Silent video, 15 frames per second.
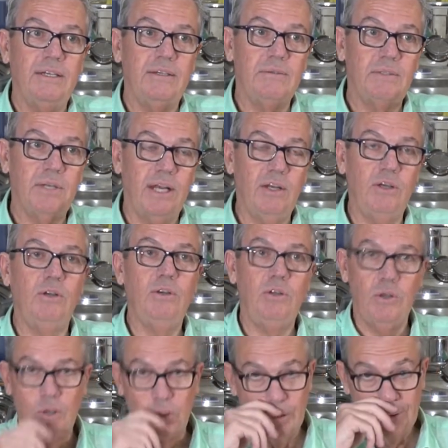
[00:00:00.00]
dilute
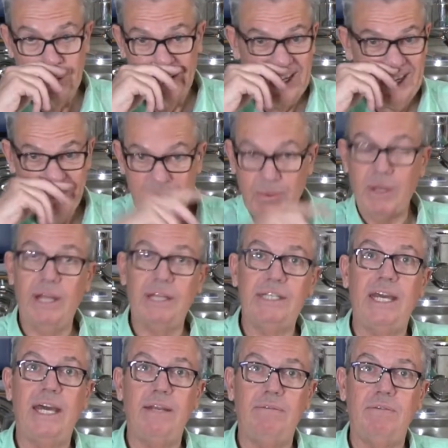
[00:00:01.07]
your product
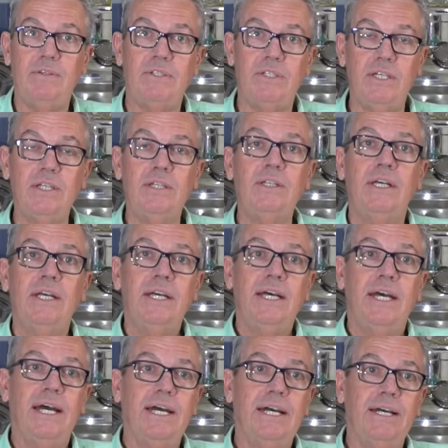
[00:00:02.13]
out of your still,
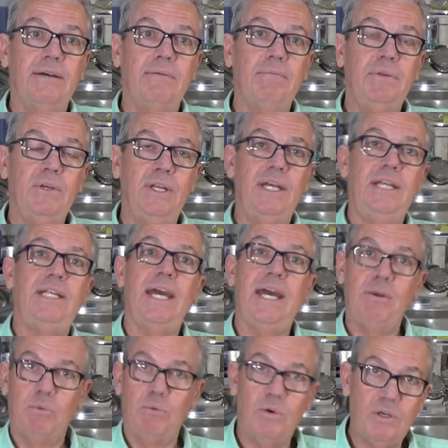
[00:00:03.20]
you need to
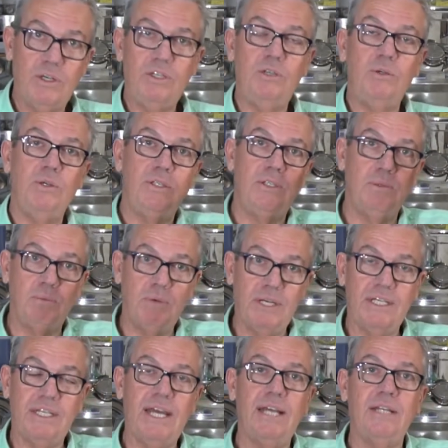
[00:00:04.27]
add water to it to bring
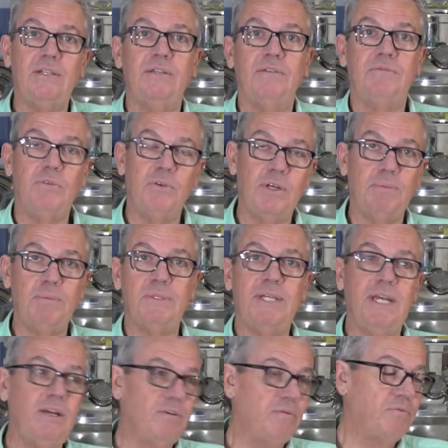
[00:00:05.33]
it down to the
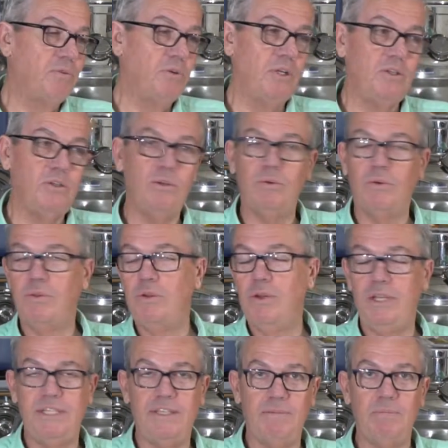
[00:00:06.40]
40% or 42 or
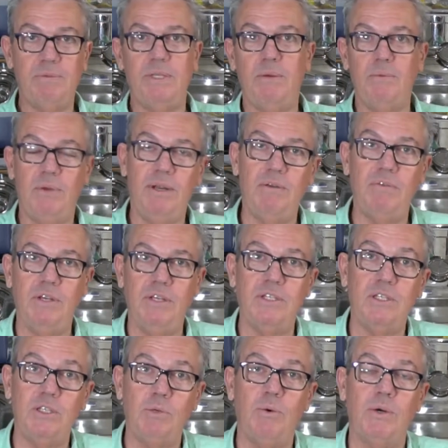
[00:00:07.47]
37%, whatever it is
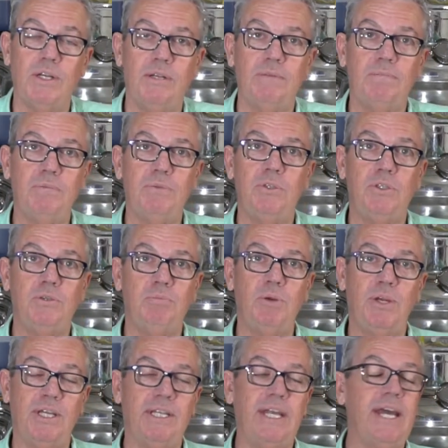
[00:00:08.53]
that you want to
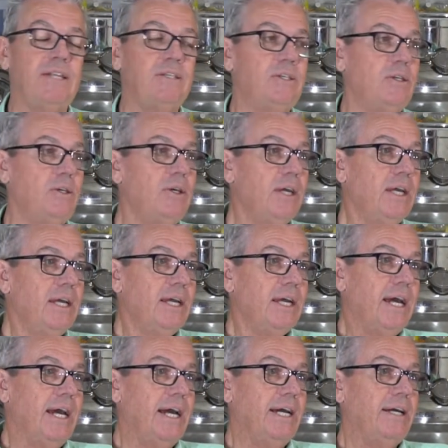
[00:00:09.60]
bring it down to,
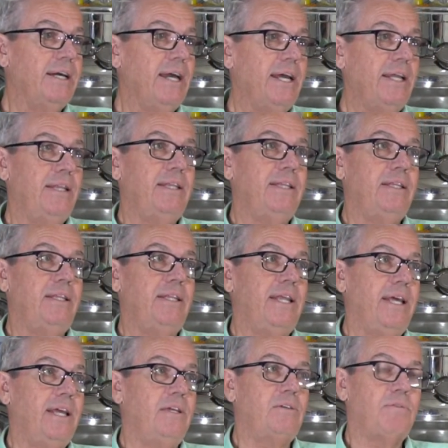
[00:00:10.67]
and
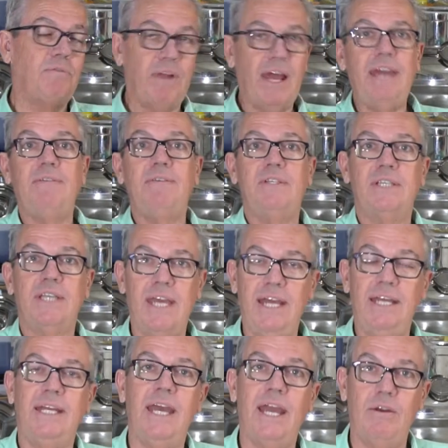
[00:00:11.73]
those flavors
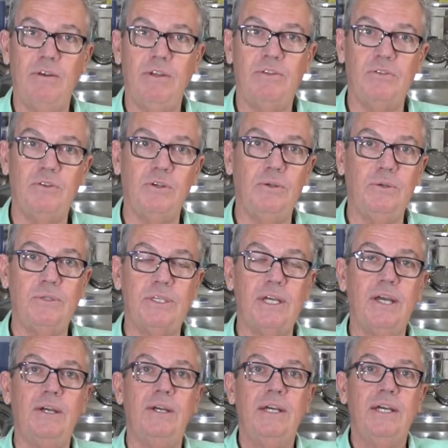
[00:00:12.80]
can carry through. So